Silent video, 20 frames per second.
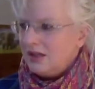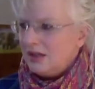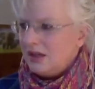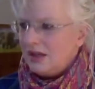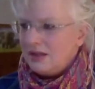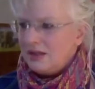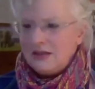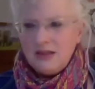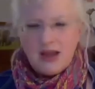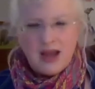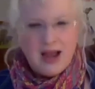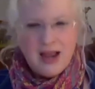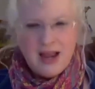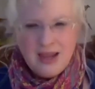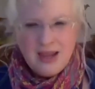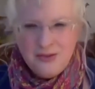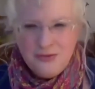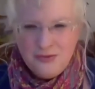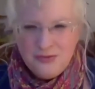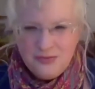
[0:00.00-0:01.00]

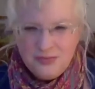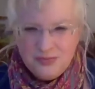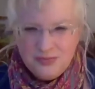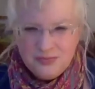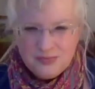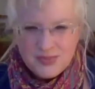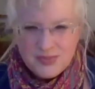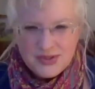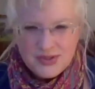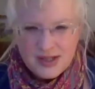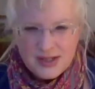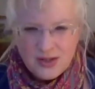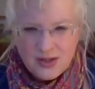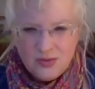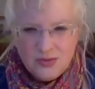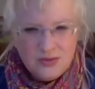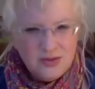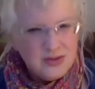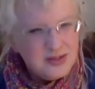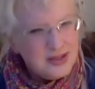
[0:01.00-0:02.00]
alive, but they
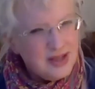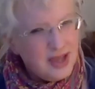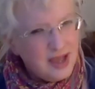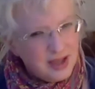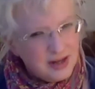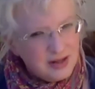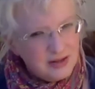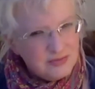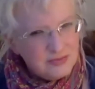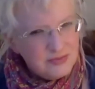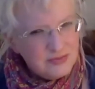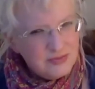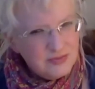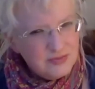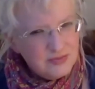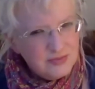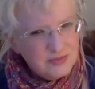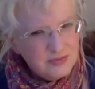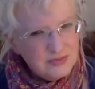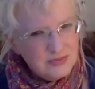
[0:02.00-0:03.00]
don't look
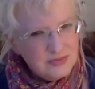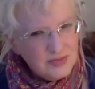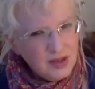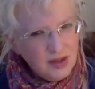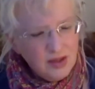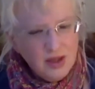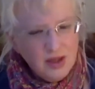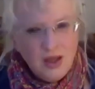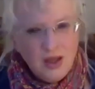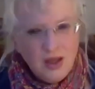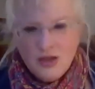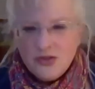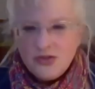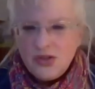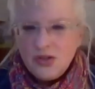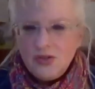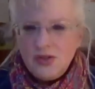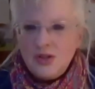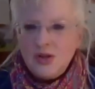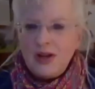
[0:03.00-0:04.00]
dead.
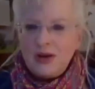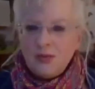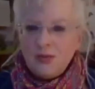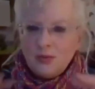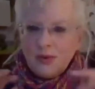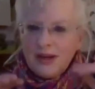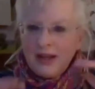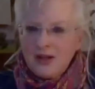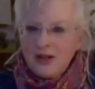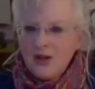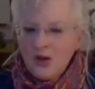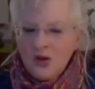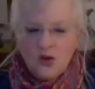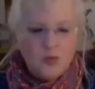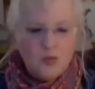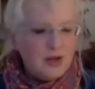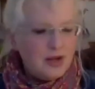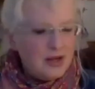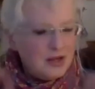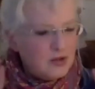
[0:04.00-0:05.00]
So, you know, I ran
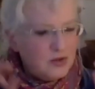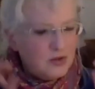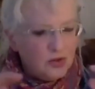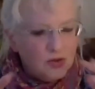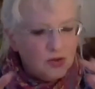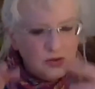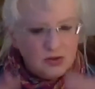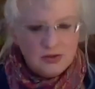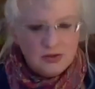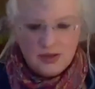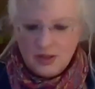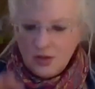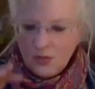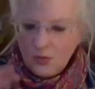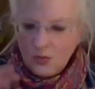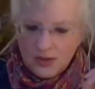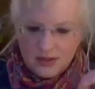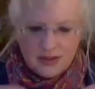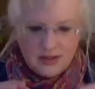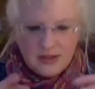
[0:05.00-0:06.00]
home and I Googled, you know,
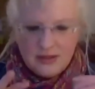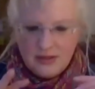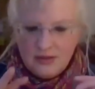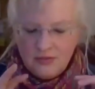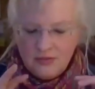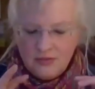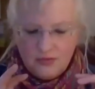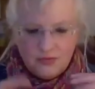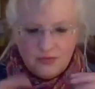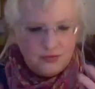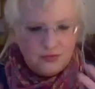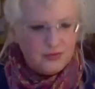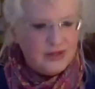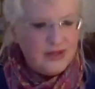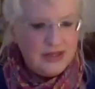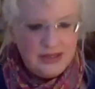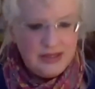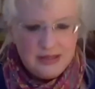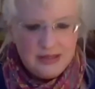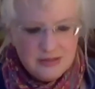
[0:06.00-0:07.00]
what can
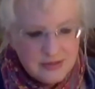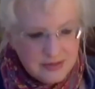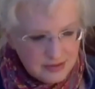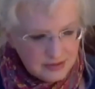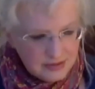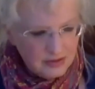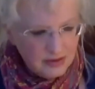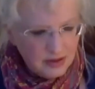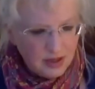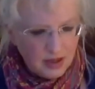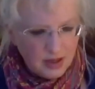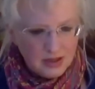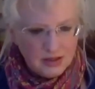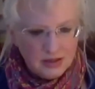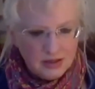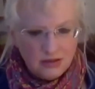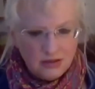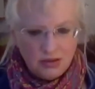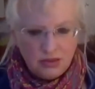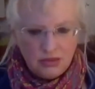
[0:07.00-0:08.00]
freeze
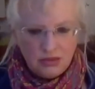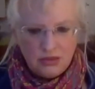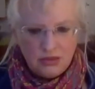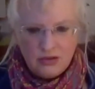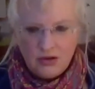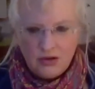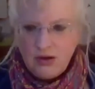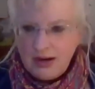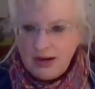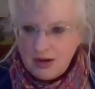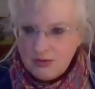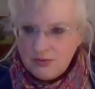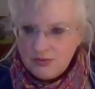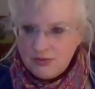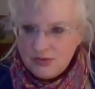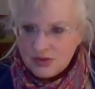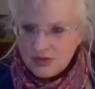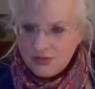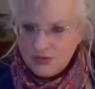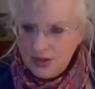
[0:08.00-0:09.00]
and thaw out
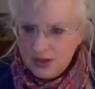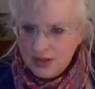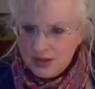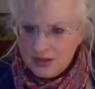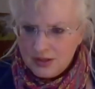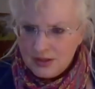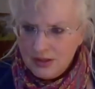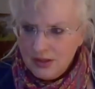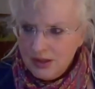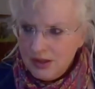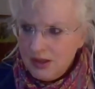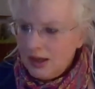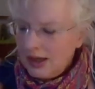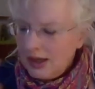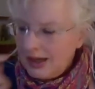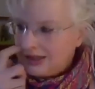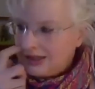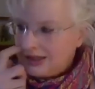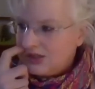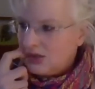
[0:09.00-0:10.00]
just fine.
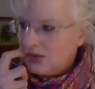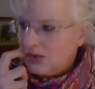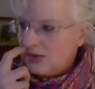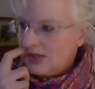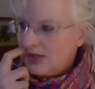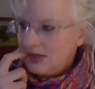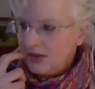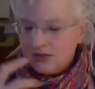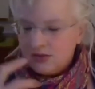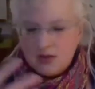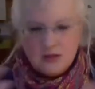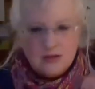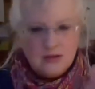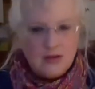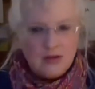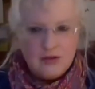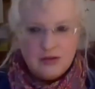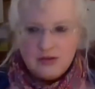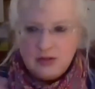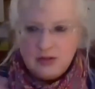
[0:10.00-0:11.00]
And it turns out there's a
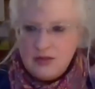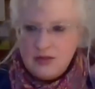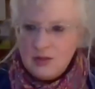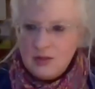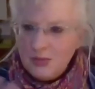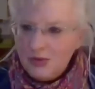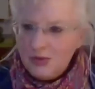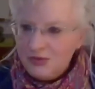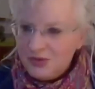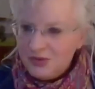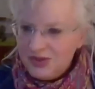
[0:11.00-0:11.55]
lot, a number of